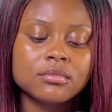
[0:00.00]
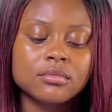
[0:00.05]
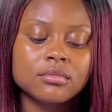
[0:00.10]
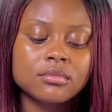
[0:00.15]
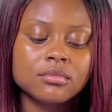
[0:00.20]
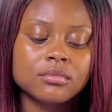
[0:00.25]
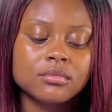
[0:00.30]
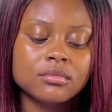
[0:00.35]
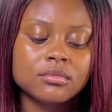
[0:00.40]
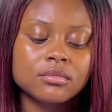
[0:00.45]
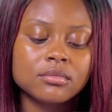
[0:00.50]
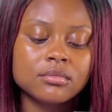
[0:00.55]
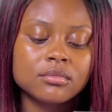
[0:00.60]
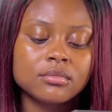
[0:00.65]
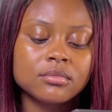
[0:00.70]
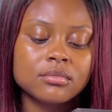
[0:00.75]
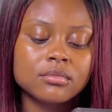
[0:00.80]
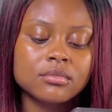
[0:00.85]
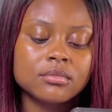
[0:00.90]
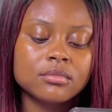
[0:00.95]

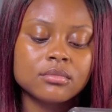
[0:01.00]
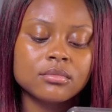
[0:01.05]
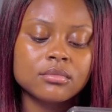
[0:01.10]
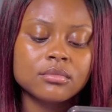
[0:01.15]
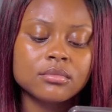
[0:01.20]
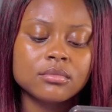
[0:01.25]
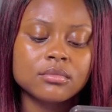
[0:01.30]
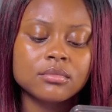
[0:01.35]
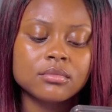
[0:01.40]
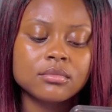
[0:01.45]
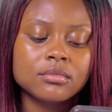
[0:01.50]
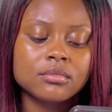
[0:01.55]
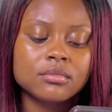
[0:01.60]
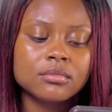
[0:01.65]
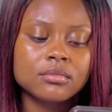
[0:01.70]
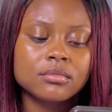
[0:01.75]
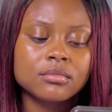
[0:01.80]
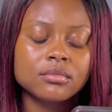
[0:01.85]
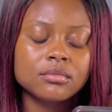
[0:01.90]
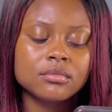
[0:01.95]

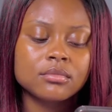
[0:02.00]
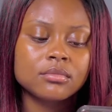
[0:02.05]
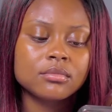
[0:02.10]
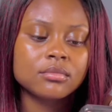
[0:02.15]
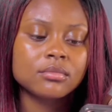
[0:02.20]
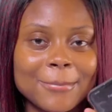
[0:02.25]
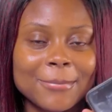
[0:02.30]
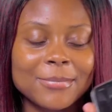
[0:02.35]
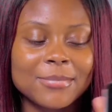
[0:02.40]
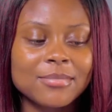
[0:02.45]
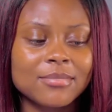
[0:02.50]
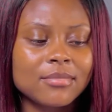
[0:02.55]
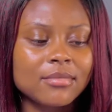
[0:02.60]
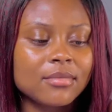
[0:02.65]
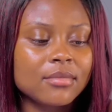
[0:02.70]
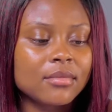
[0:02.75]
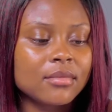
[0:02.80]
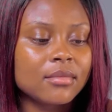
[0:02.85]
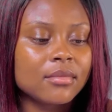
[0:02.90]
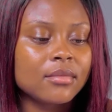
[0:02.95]

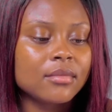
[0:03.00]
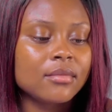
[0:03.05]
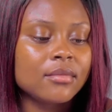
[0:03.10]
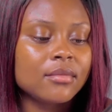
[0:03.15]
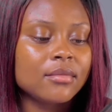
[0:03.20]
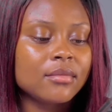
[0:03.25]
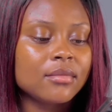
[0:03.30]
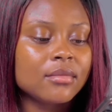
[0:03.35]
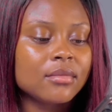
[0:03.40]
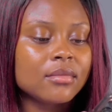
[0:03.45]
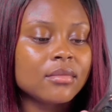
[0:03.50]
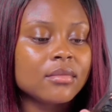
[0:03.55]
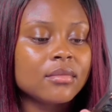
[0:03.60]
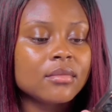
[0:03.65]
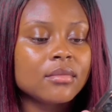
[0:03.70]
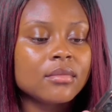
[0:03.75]
Nobody speaks.